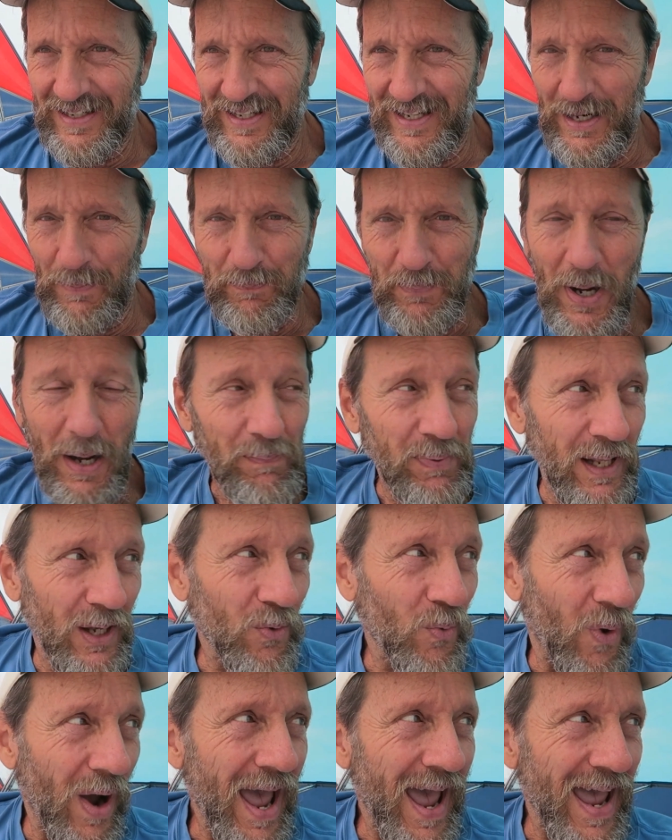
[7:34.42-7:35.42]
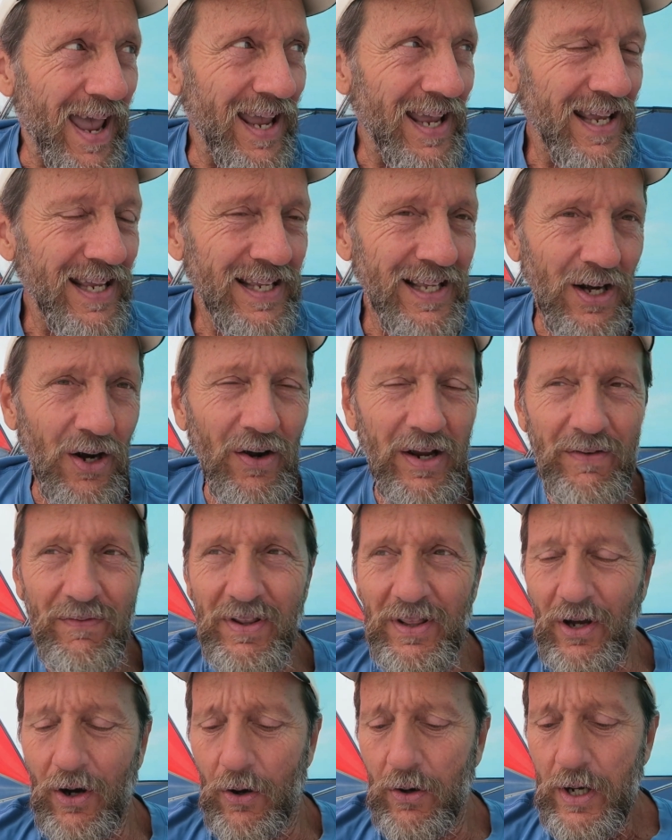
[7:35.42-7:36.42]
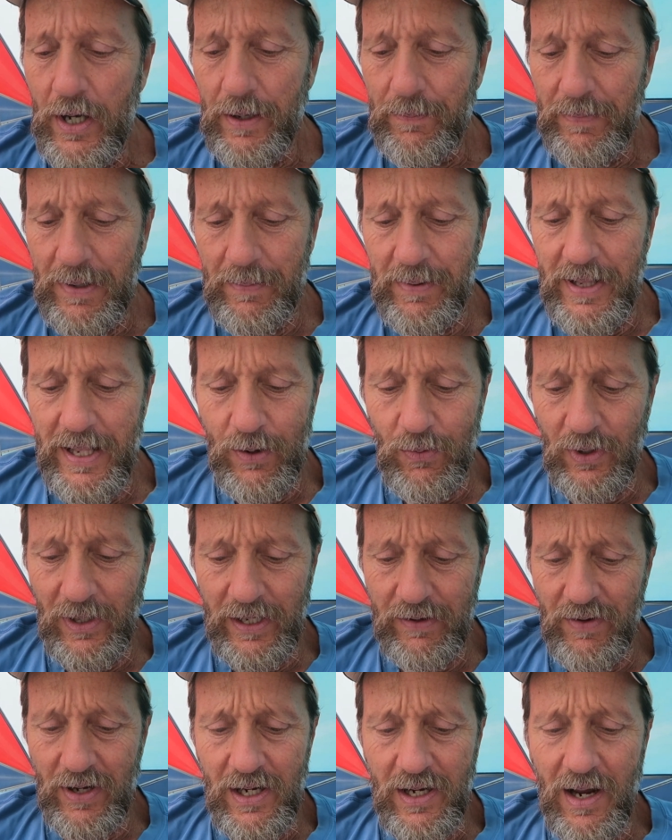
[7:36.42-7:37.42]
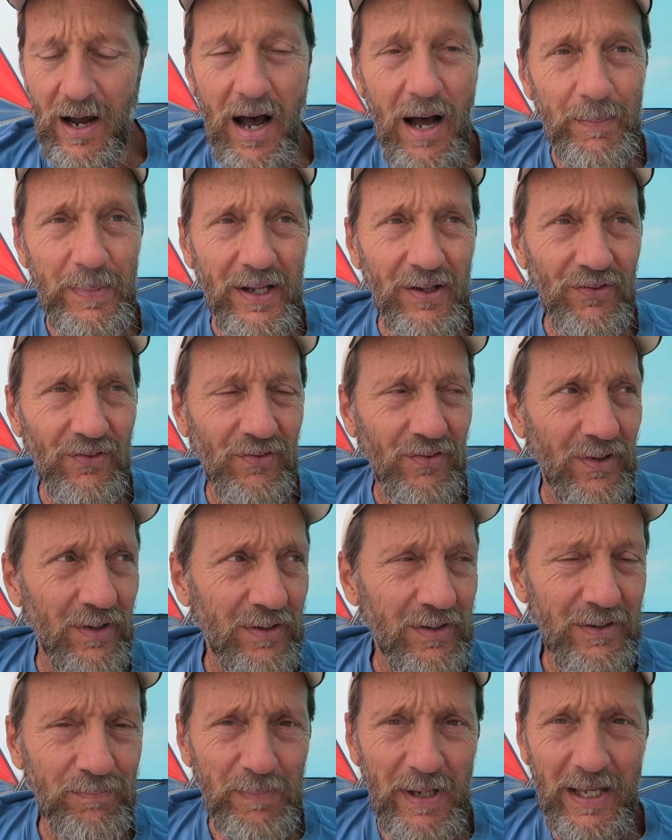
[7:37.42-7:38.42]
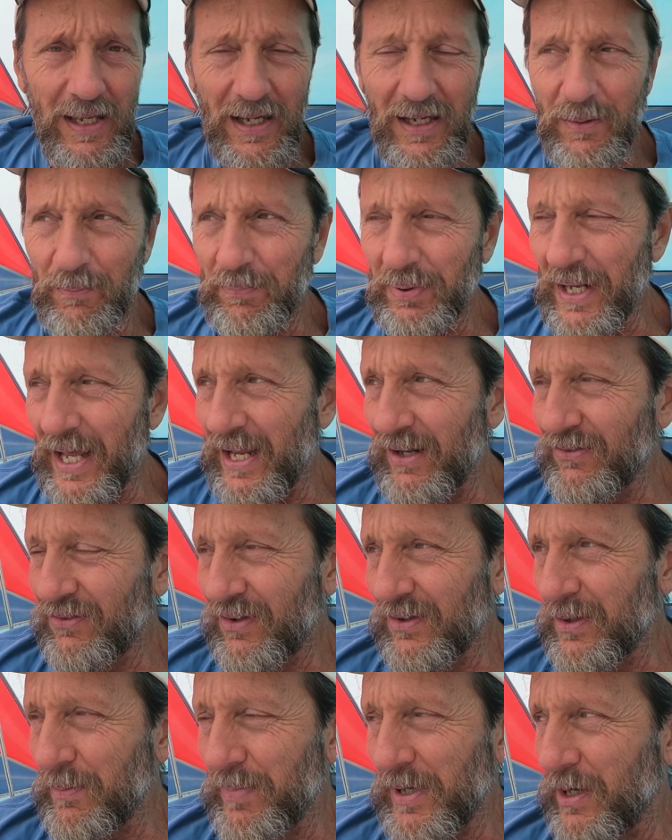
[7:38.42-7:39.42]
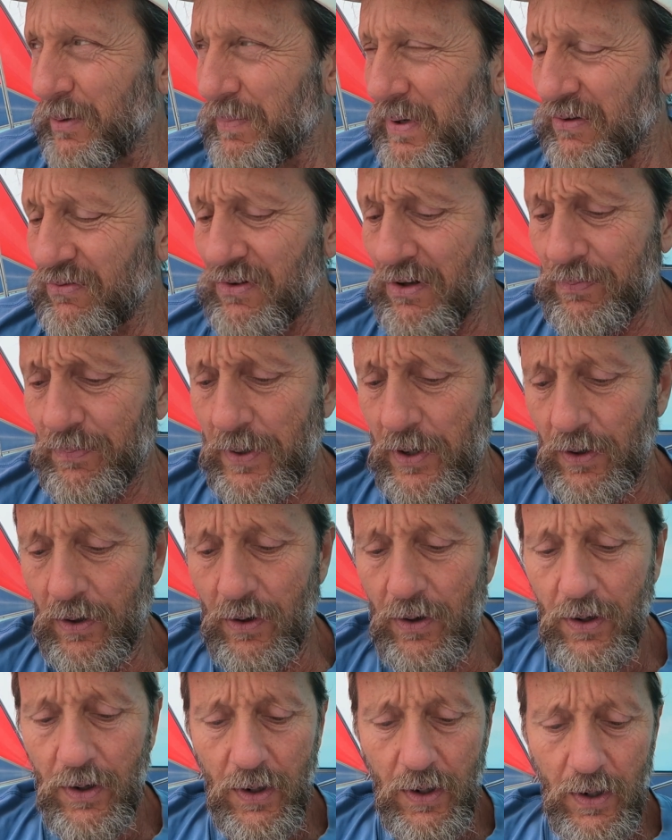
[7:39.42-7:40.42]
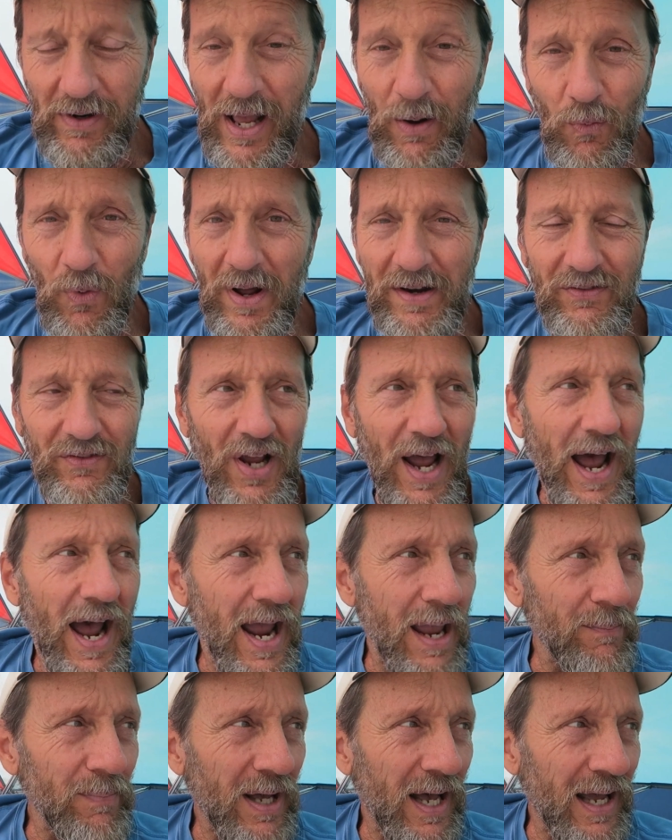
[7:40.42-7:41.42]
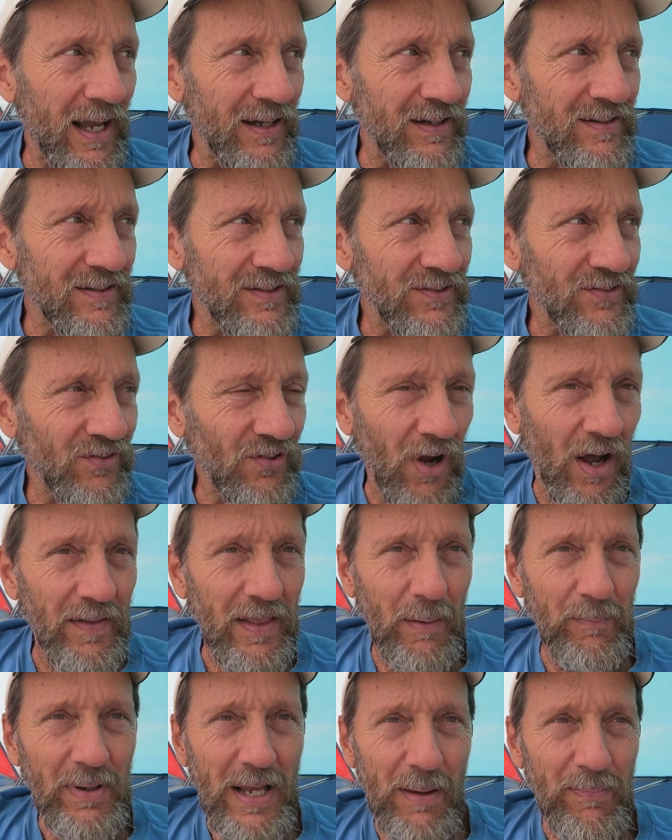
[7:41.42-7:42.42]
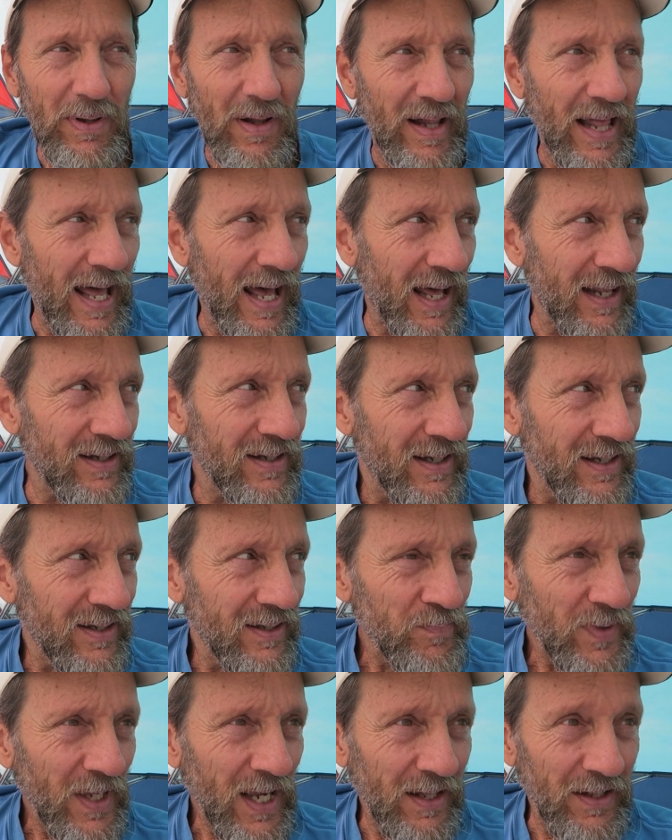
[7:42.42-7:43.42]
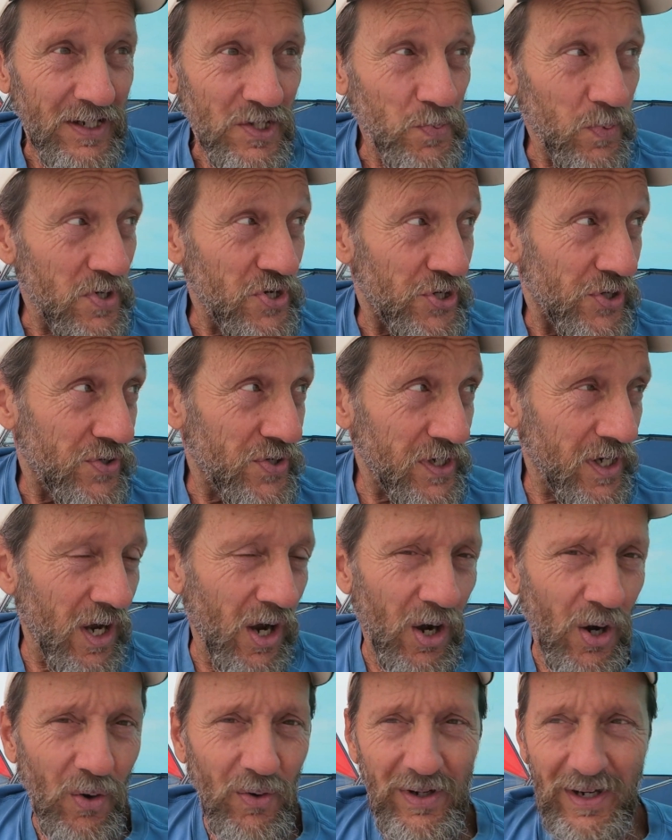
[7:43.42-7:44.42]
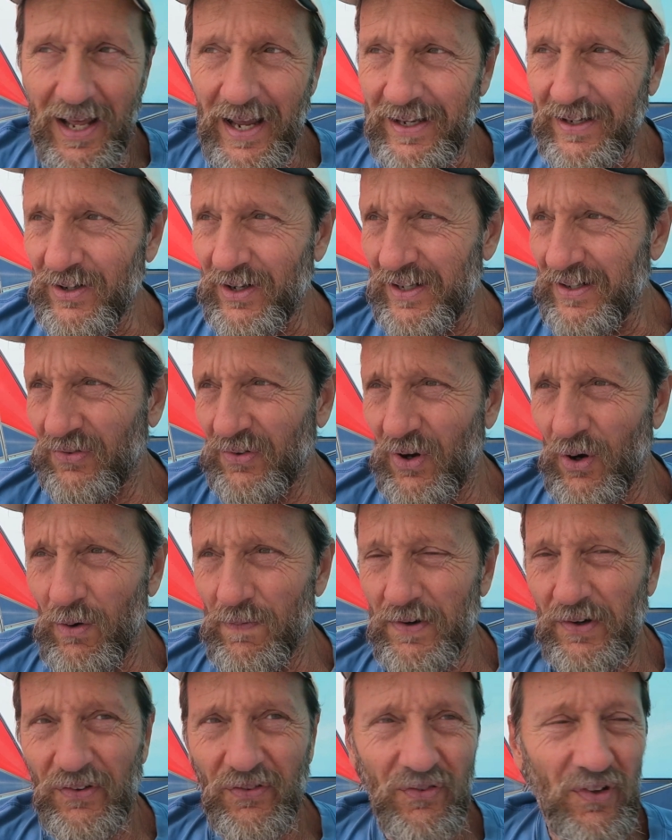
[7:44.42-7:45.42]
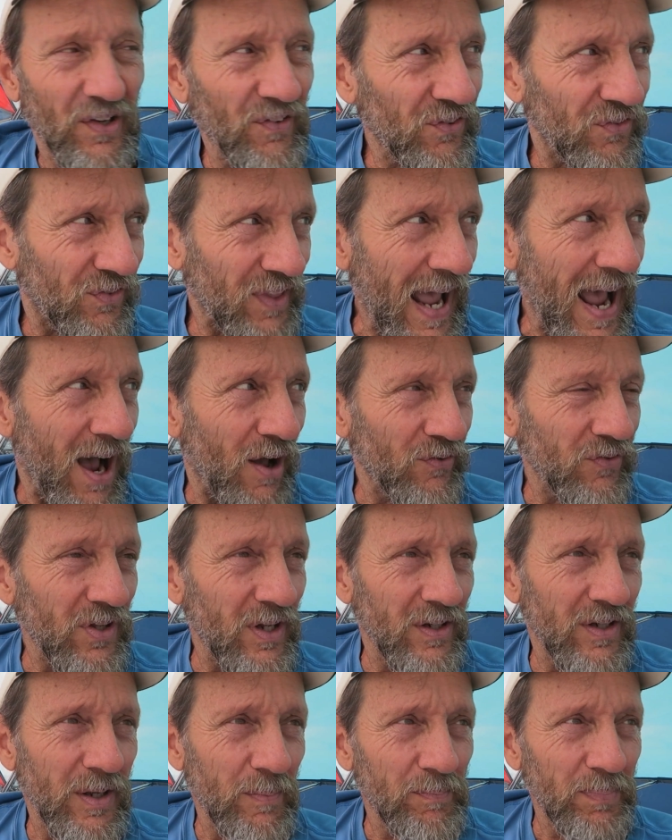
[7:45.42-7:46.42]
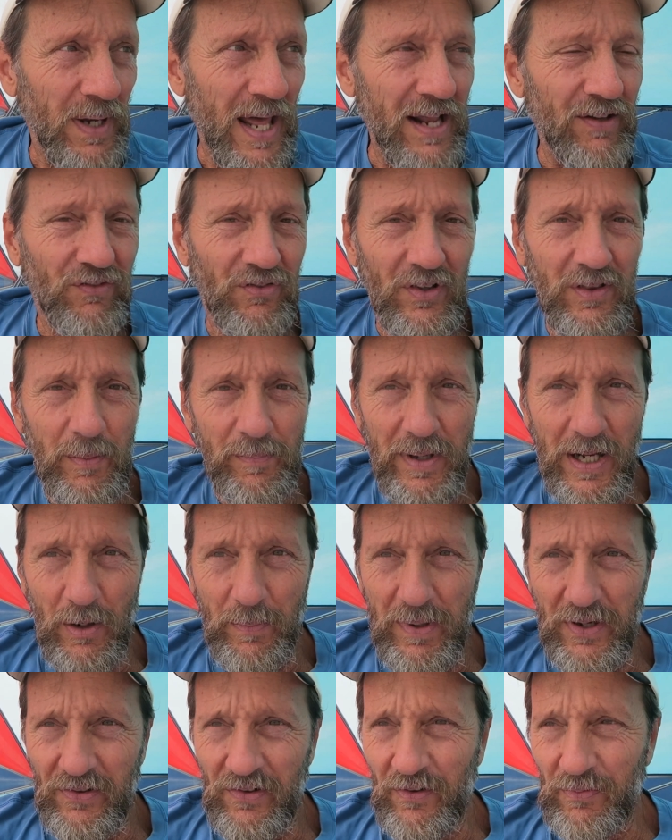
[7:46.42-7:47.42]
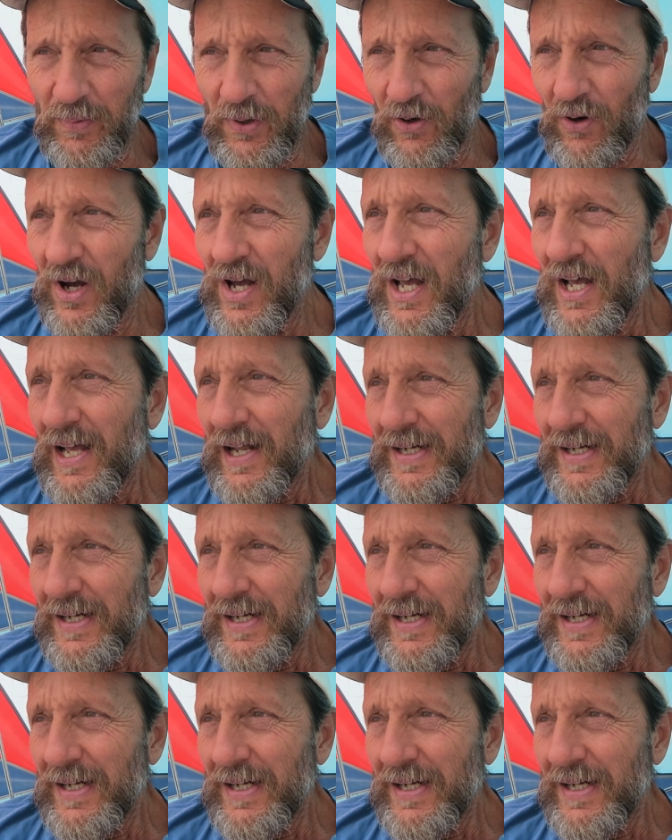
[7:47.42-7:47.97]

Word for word: in a public way, you know, even though maybe they were leaving comments and making complaints at the Better Business Bureau. At one time, I saw that PayPal had, and this was years ago, like over six thousand complaints at the Better Business Bureau.